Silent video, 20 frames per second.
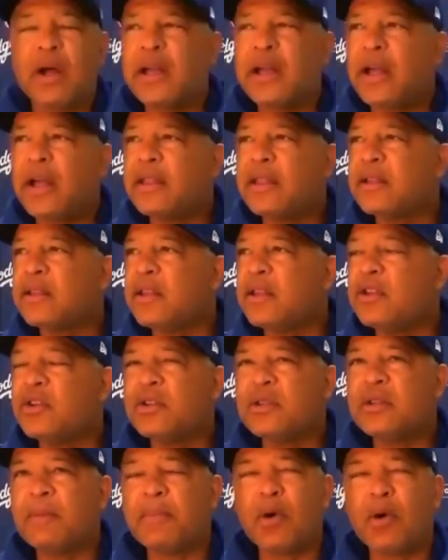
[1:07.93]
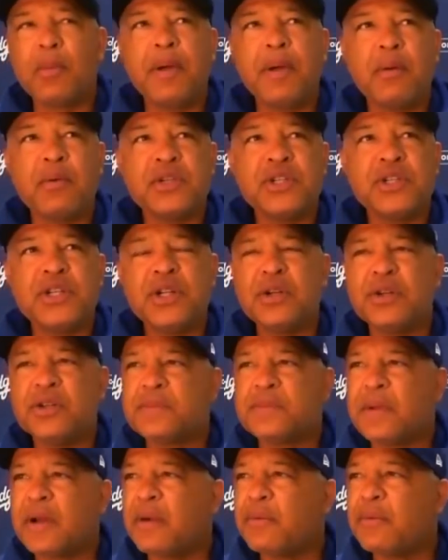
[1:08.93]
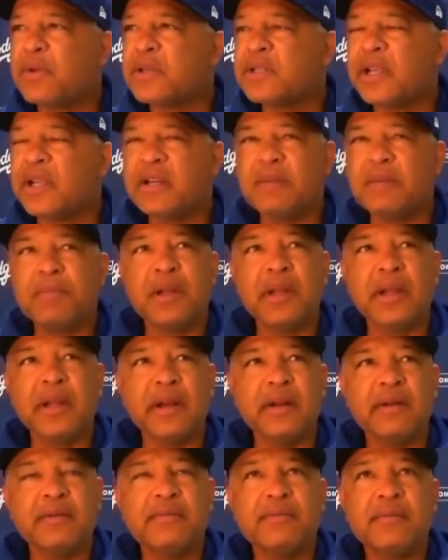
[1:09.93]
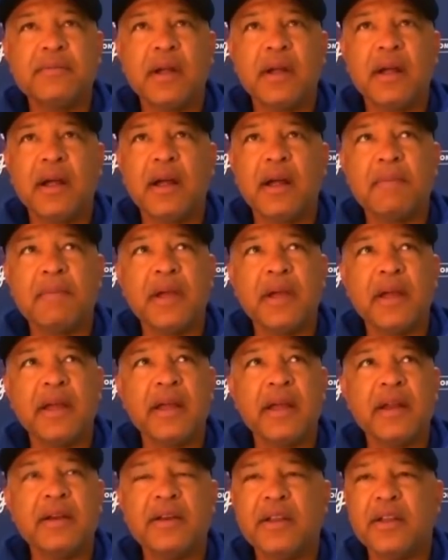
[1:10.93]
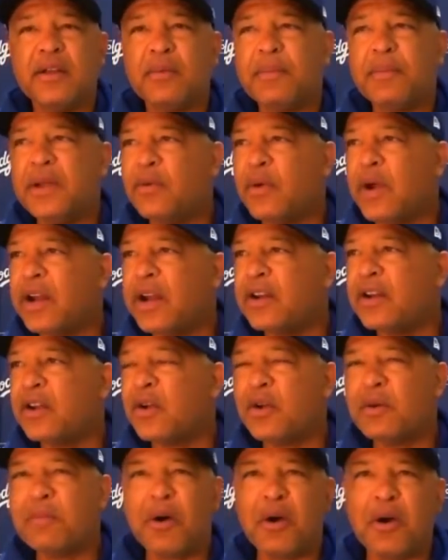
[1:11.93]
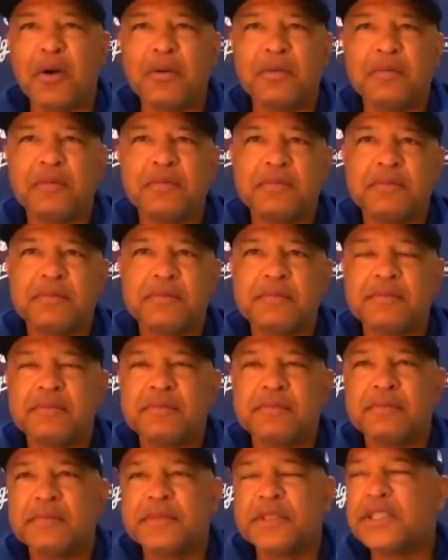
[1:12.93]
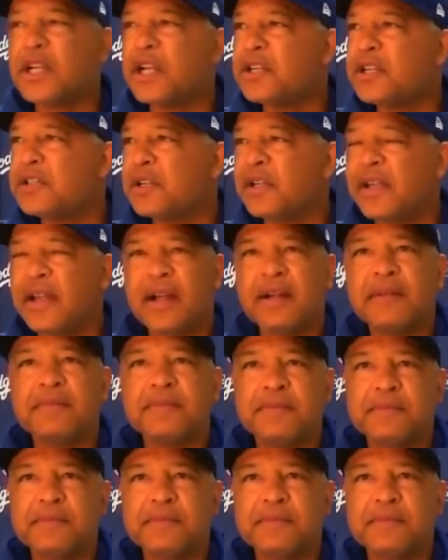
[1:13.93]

I think the bullpen was used, but I wouldn't say depleted. And he'll be ready to go tomorrow, potentially, yeah.